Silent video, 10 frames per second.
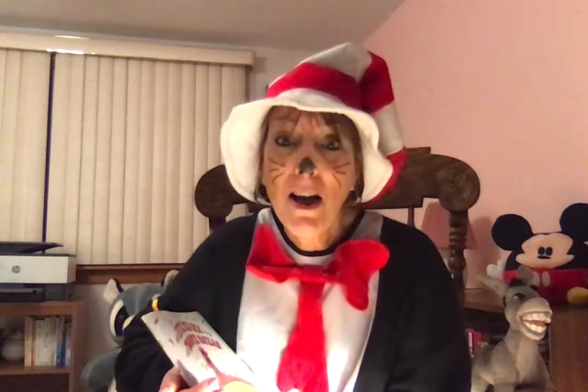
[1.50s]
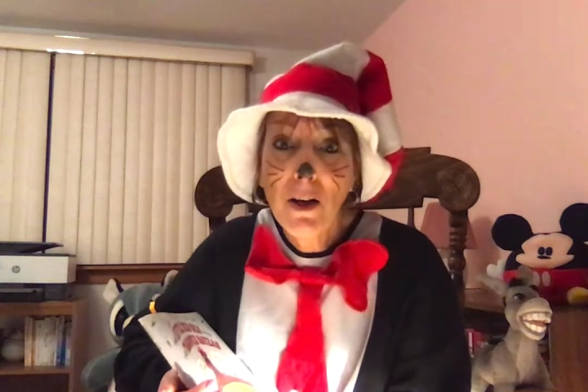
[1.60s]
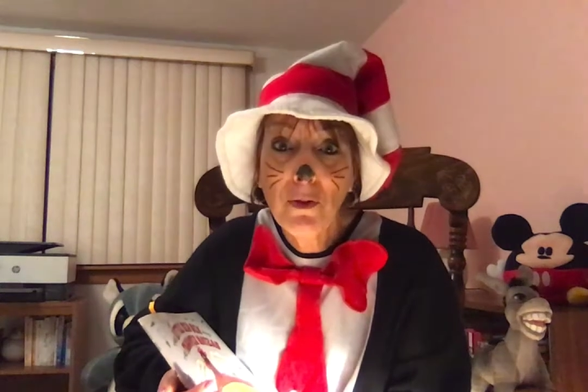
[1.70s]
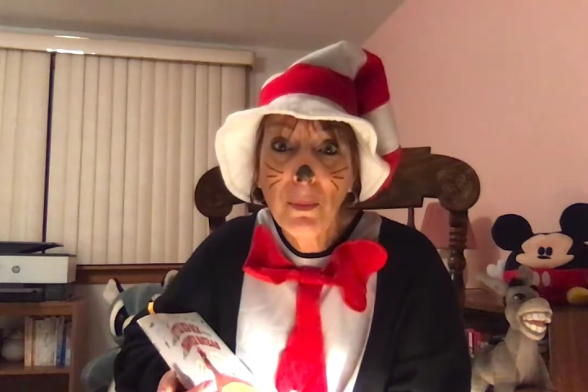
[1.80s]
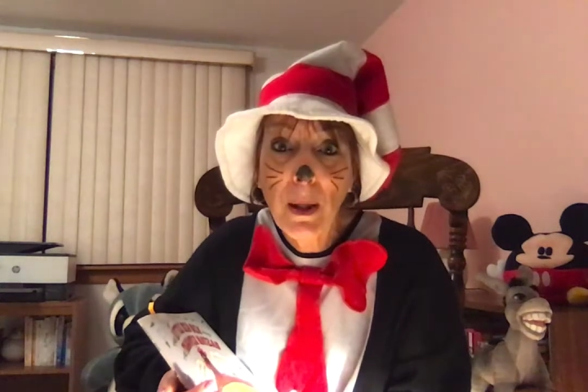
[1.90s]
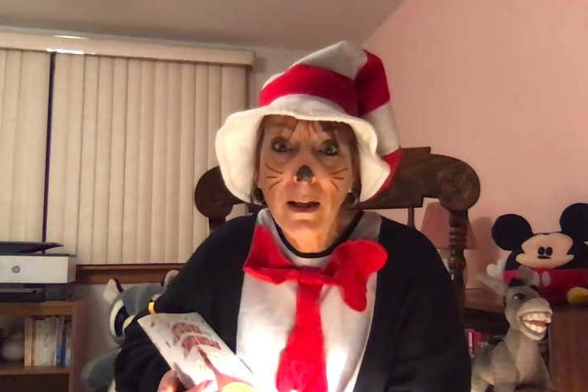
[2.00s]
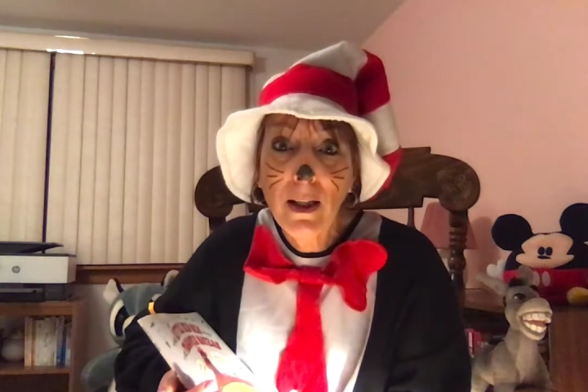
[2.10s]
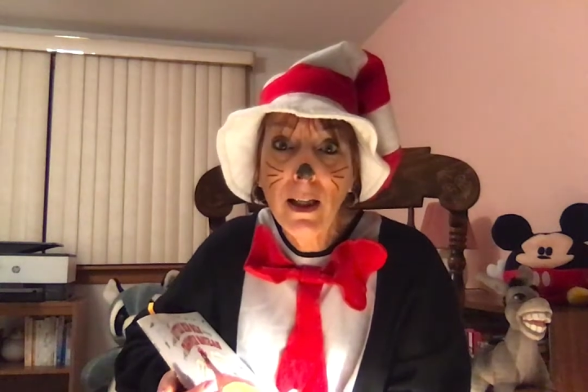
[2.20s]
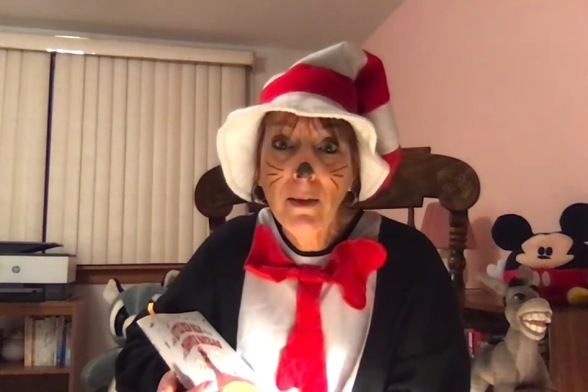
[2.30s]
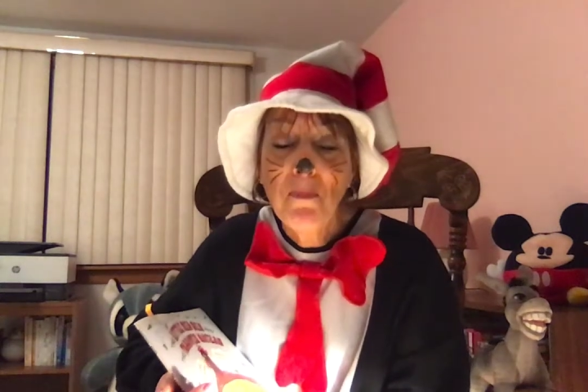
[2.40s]

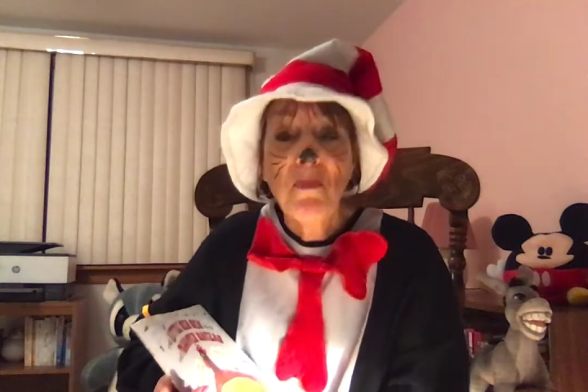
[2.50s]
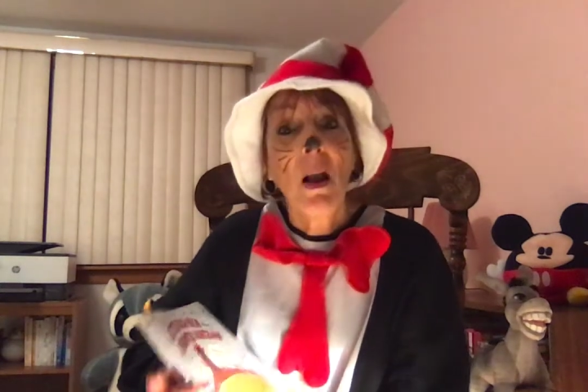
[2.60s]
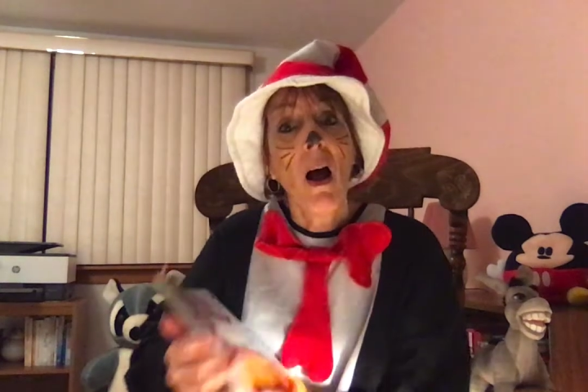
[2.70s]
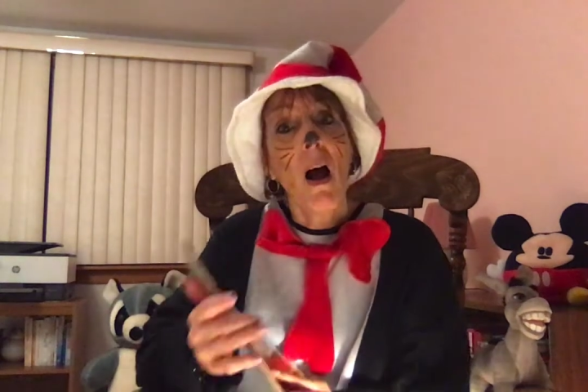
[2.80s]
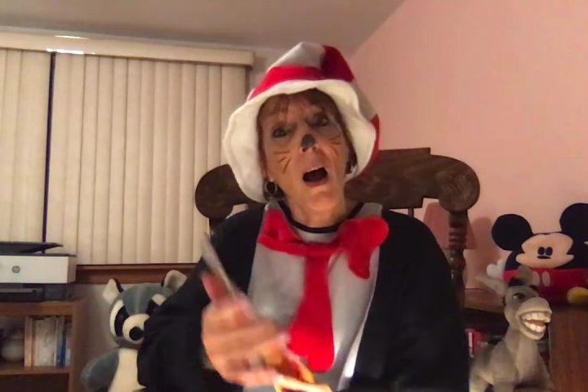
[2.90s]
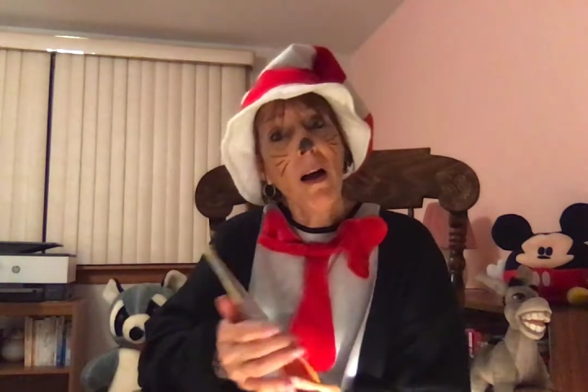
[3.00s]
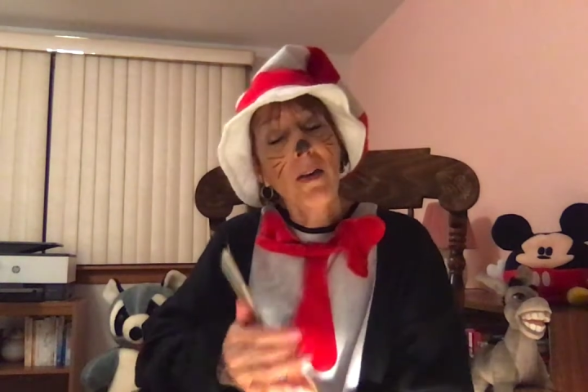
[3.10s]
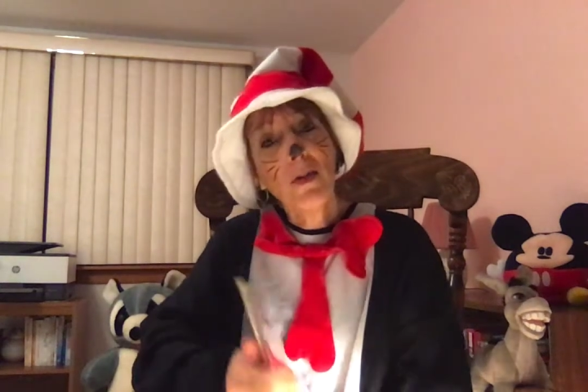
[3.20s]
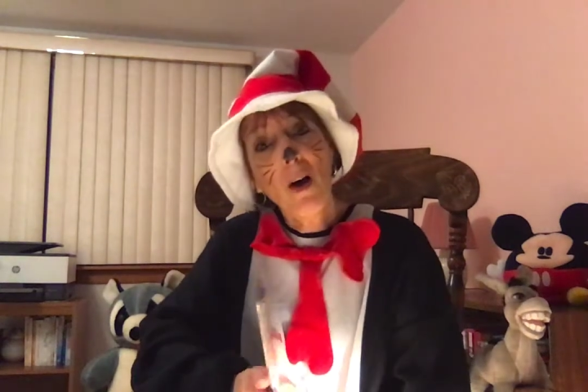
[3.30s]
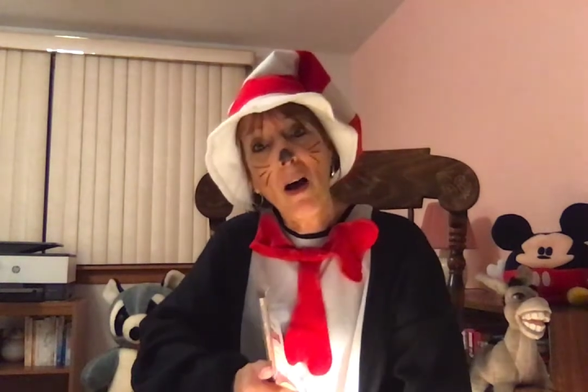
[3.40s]
everybody. I
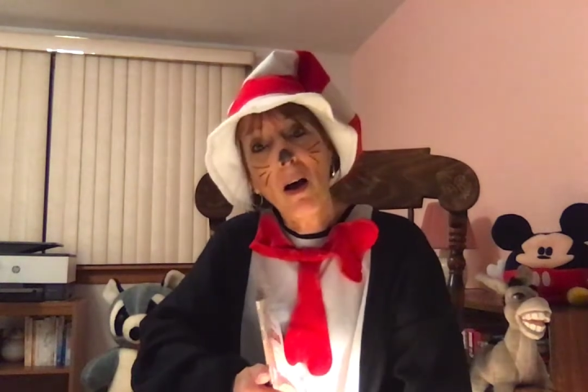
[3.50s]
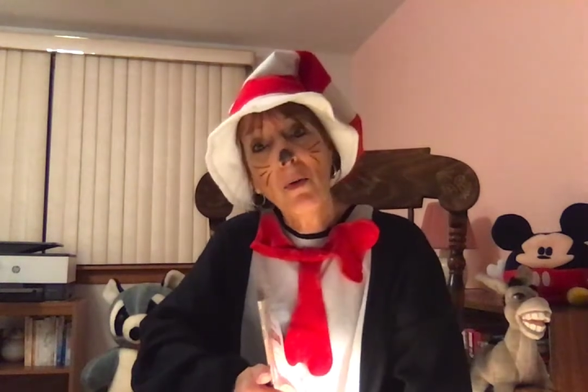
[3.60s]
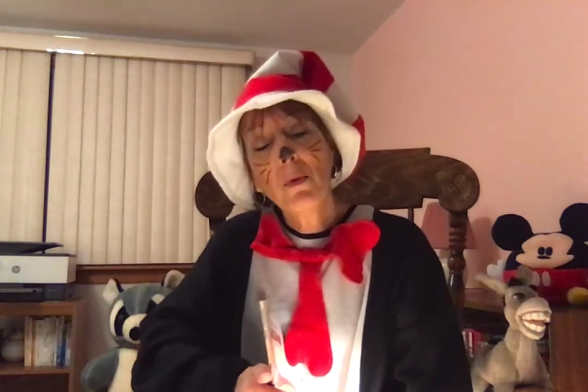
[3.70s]
thought,